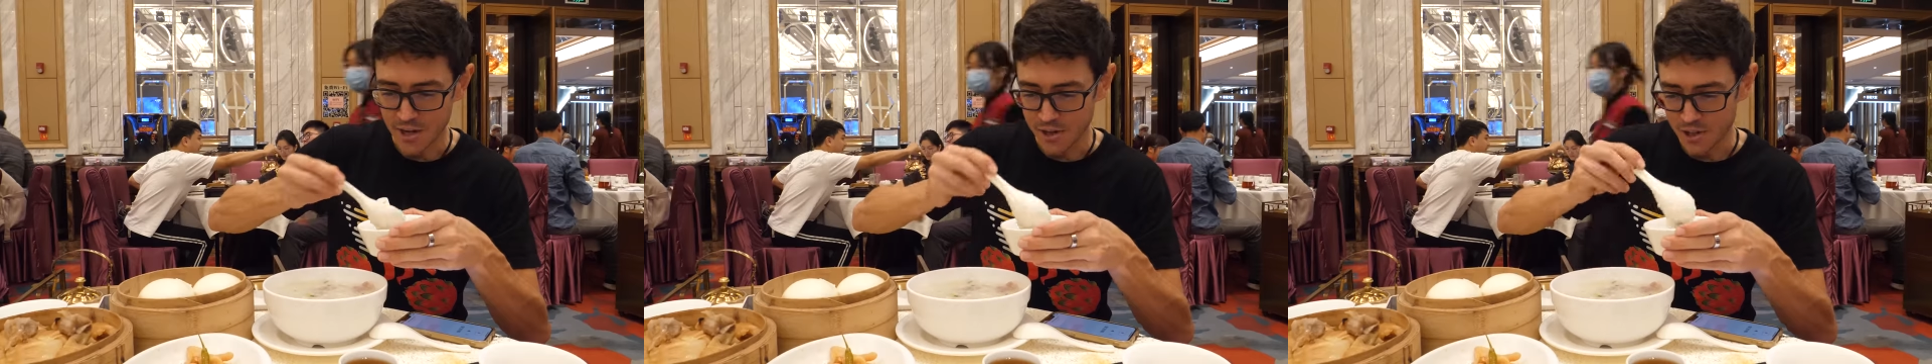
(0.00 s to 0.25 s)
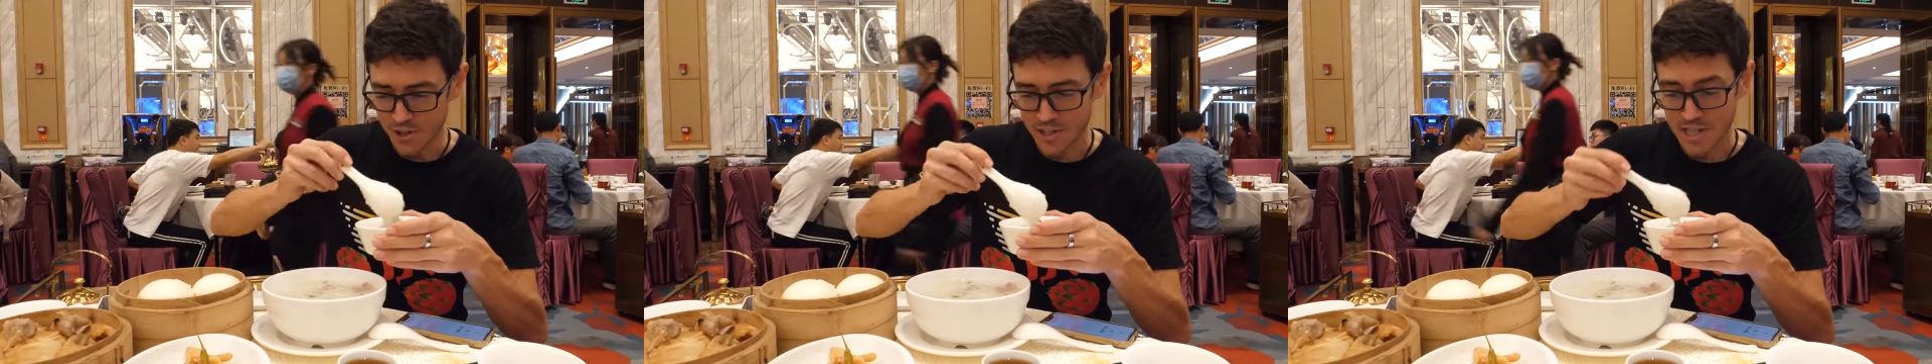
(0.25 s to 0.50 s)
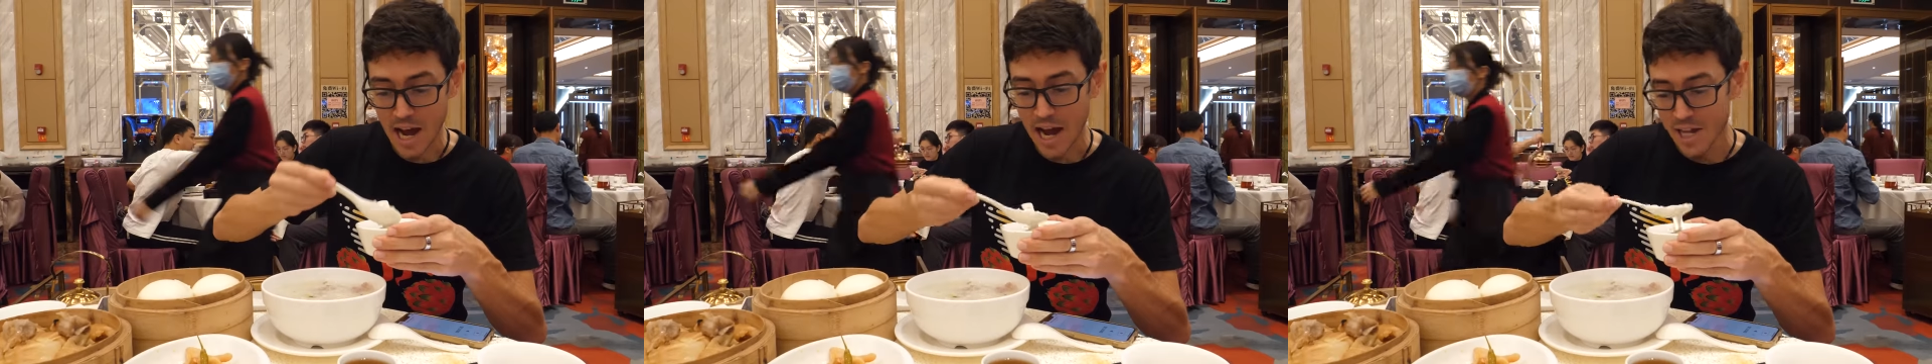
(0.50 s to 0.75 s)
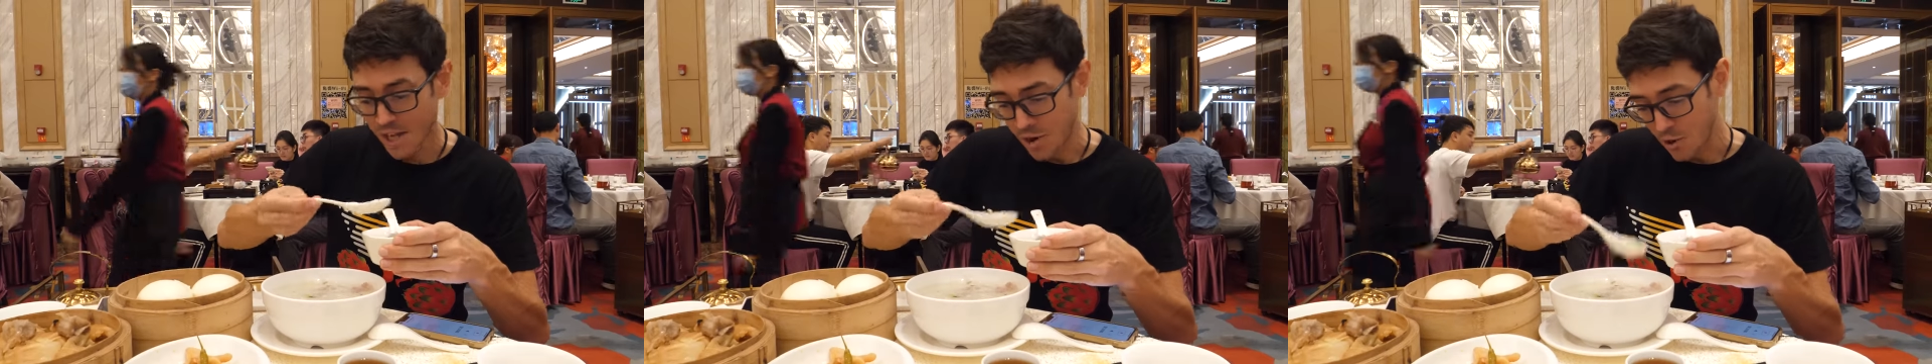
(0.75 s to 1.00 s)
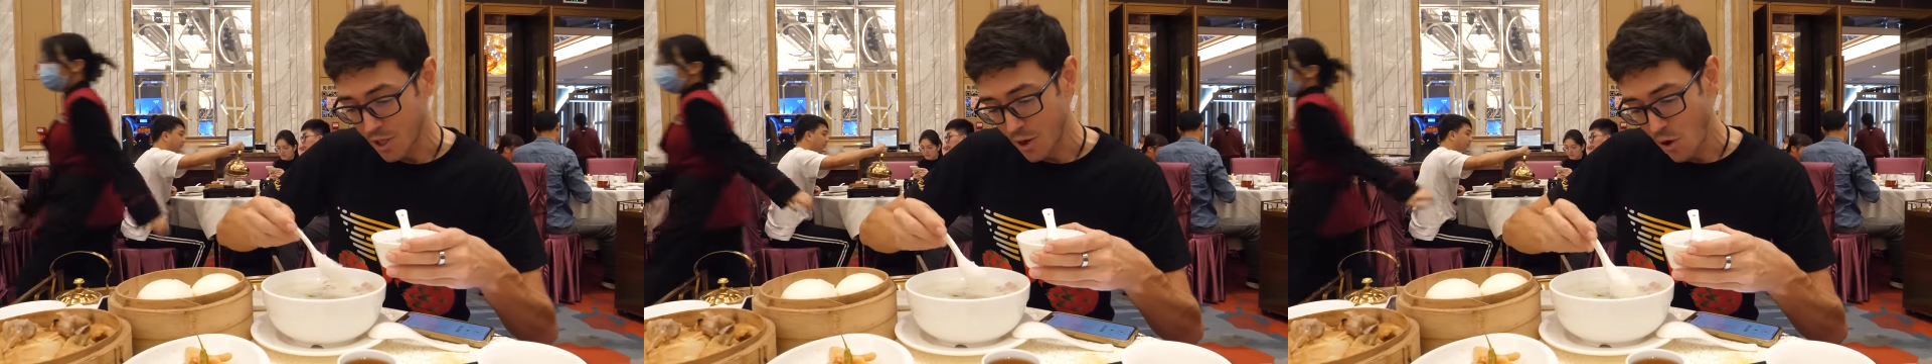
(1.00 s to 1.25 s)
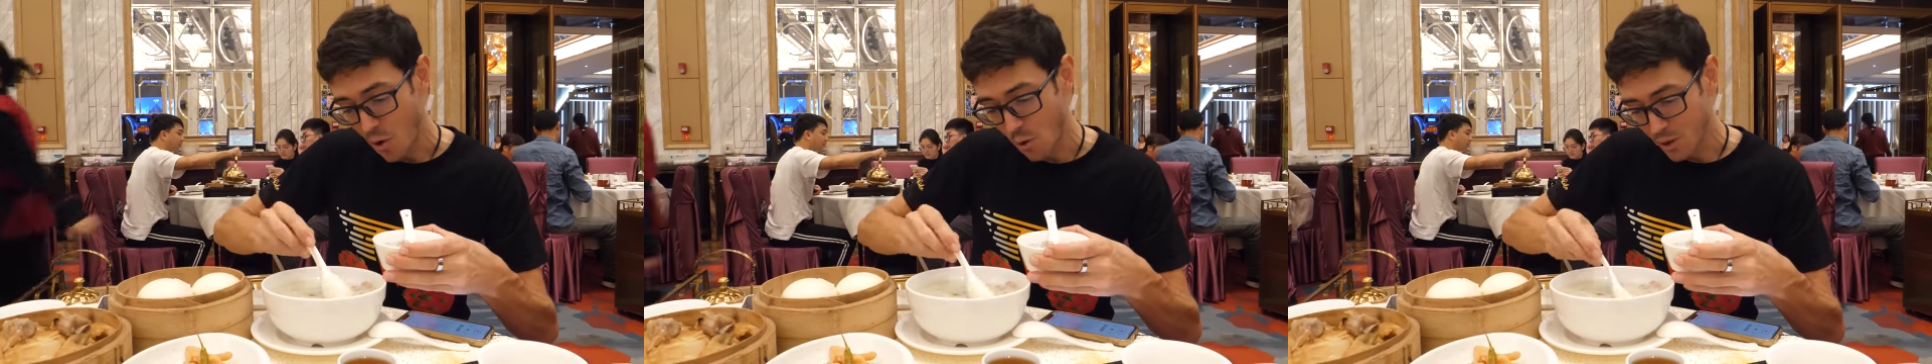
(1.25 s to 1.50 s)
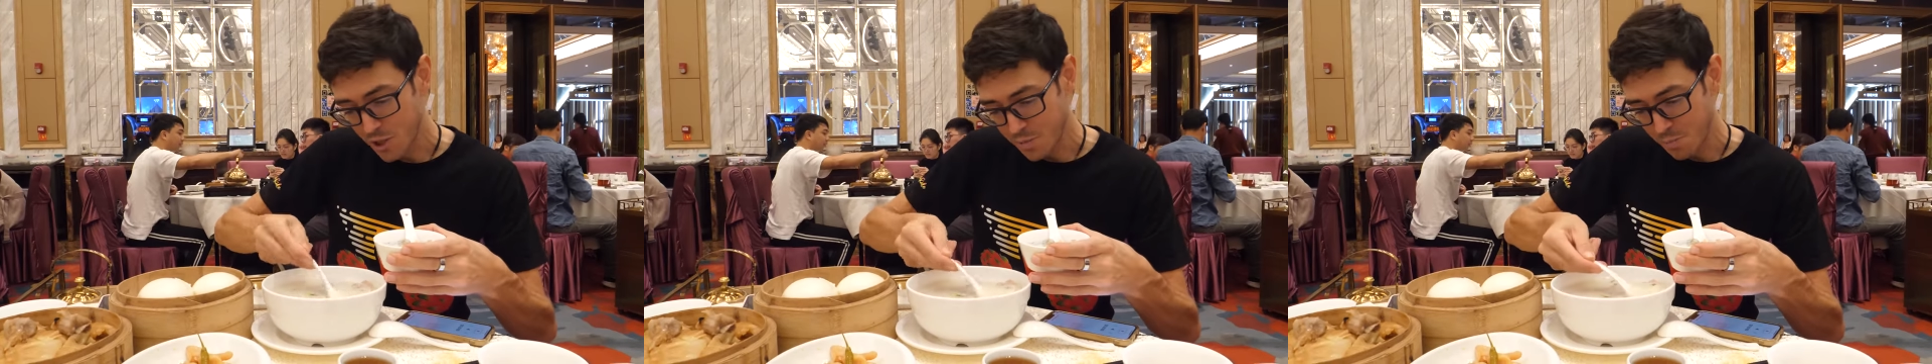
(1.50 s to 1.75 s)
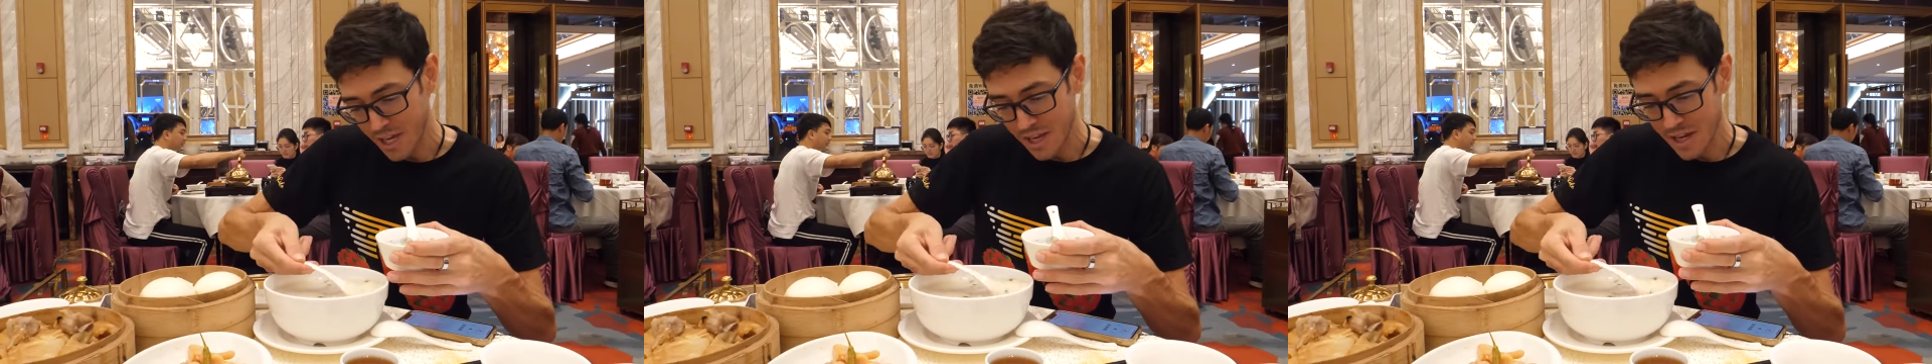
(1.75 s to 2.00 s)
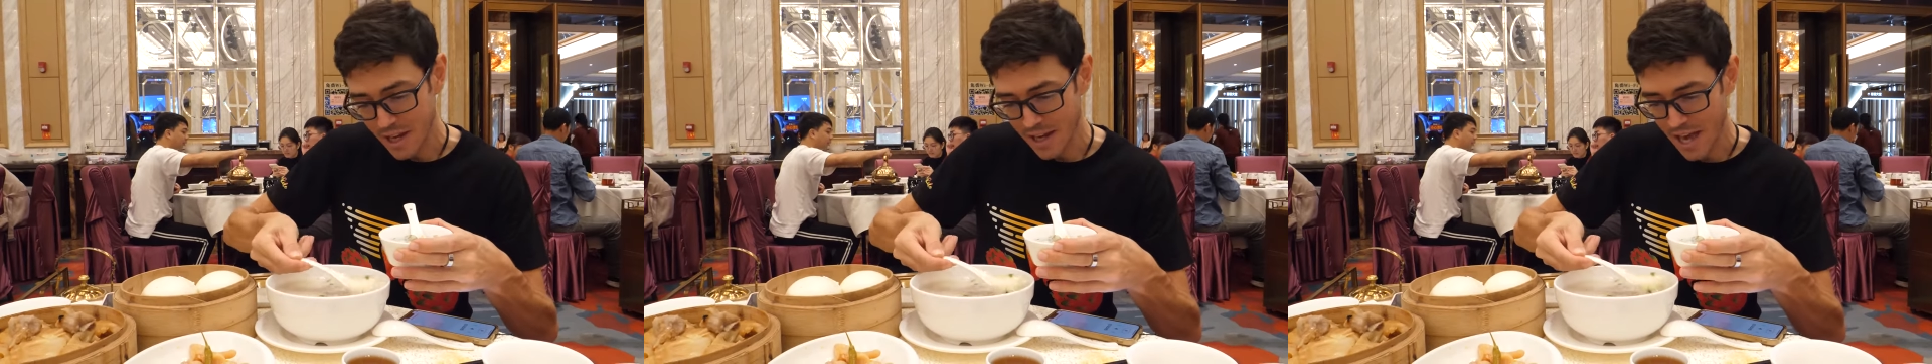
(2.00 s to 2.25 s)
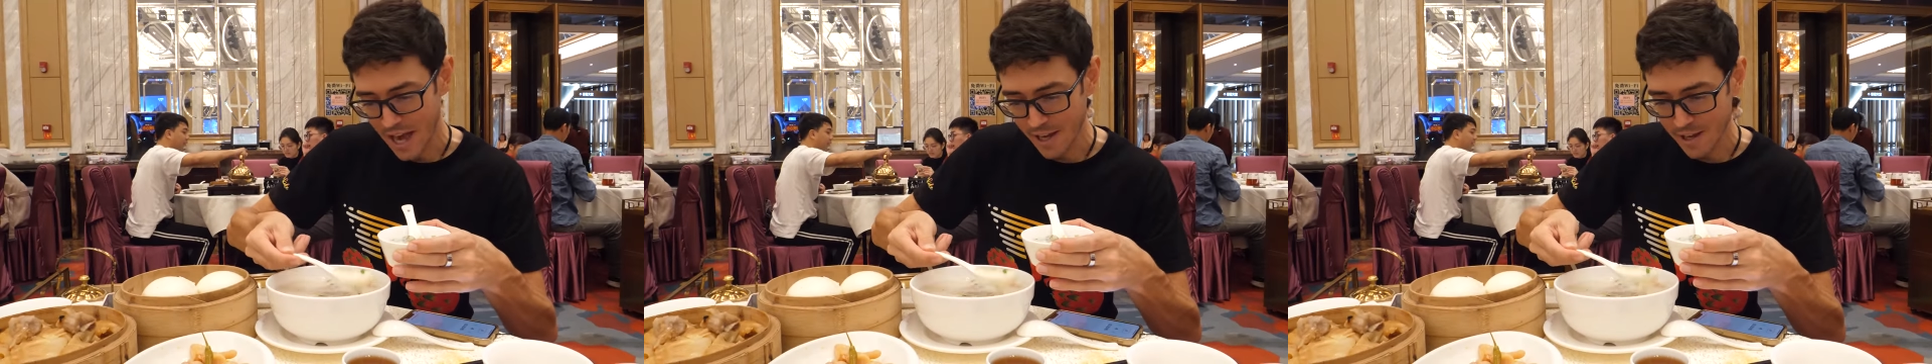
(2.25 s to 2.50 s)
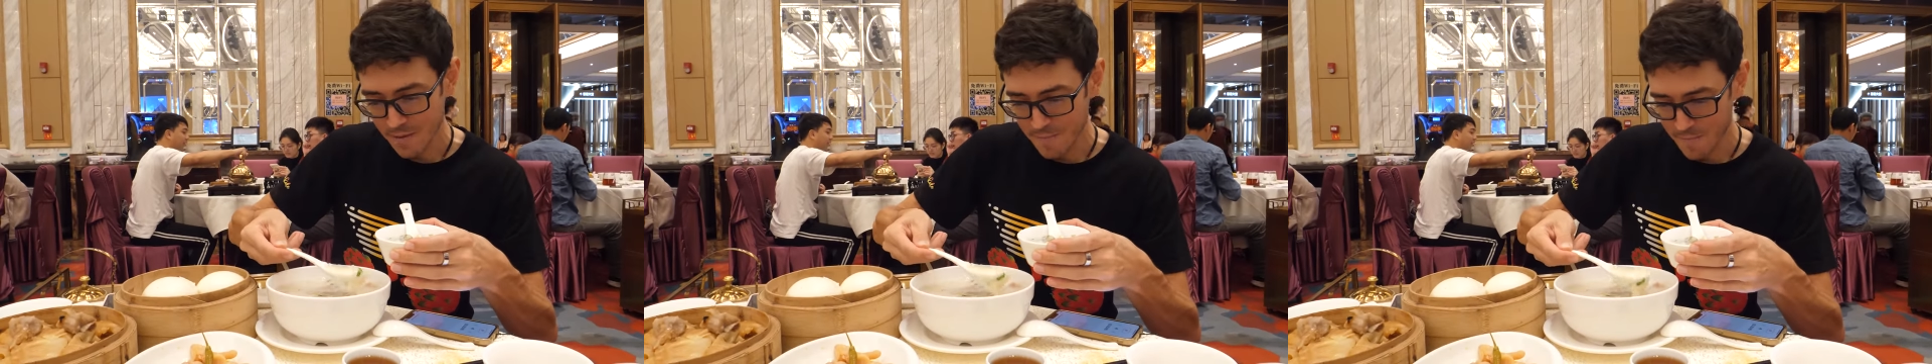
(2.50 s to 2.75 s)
In Thai, they call it horse pea egg.